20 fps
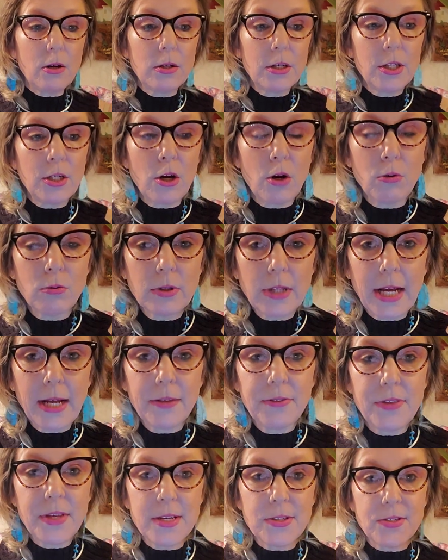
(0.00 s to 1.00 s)
you know,
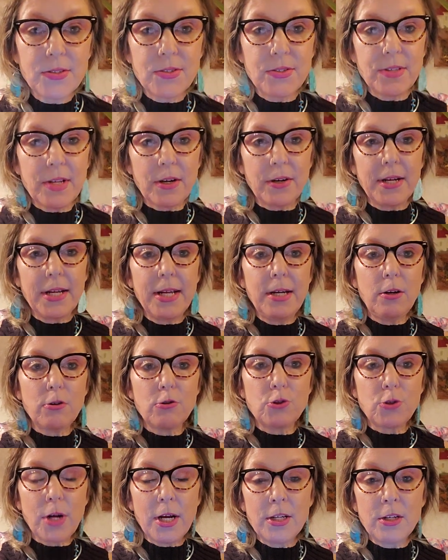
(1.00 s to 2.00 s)
like this, their
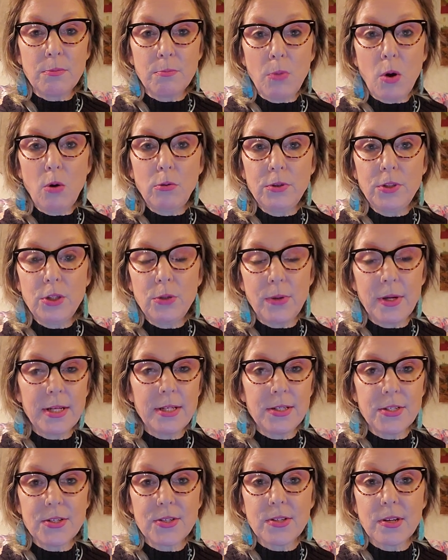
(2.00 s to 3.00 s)
ego trying to mold you
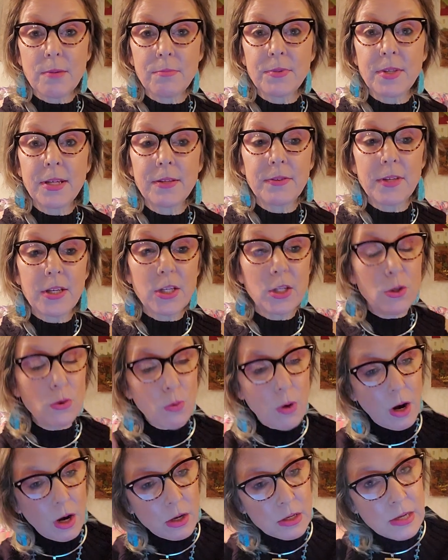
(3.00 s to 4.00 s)
into something that
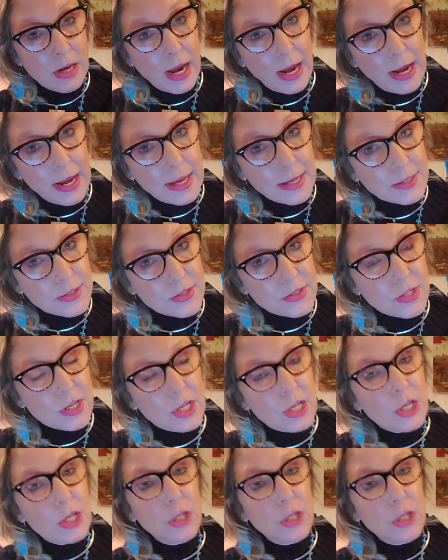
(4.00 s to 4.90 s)
you are not.